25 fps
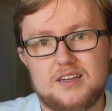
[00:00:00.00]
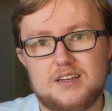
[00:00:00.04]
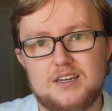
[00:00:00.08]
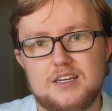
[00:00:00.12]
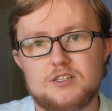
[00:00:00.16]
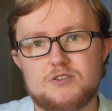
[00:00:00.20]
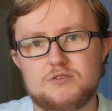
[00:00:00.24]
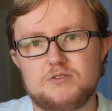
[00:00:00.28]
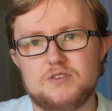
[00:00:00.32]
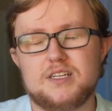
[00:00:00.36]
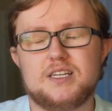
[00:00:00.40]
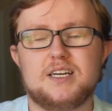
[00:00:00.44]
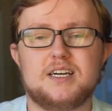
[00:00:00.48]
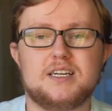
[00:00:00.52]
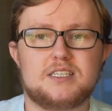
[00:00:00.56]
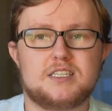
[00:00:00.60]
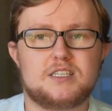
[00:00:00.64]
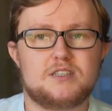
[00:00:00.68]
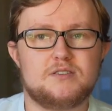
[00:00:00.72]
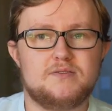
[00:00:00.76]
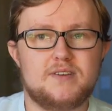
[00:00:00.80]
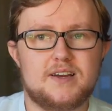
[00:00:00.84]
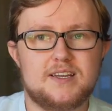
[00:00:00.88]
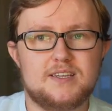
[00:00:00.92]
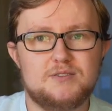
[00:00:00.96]
It's really nice
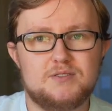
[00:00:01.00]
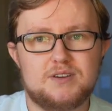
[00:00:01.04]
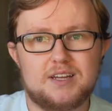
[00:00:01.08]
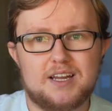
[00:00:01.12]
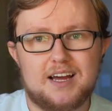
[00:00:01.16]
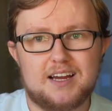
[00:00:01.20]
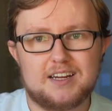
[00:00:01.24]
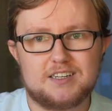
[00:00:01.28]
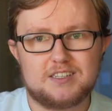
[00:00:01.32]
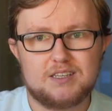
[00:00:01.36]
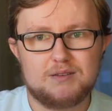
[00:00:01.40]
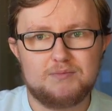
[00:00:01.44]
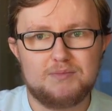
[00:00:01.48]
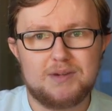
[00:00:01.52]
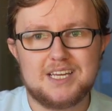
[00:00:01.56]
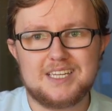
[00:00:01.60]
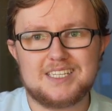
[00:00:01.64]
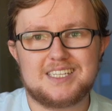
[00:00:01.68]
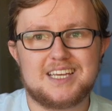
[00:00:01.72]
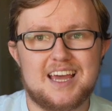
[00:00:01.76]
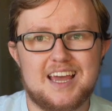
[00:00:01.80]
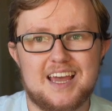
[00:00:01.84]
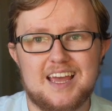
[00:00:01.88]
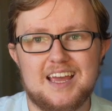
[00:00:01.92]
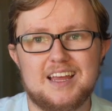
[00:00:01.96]
so that you could actually
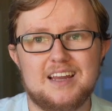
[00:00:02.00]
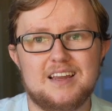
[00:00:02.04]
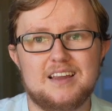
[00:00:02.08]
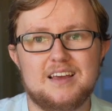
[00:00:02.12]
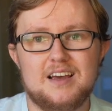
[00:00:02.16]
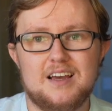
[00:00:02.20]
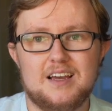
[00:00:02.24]
maintain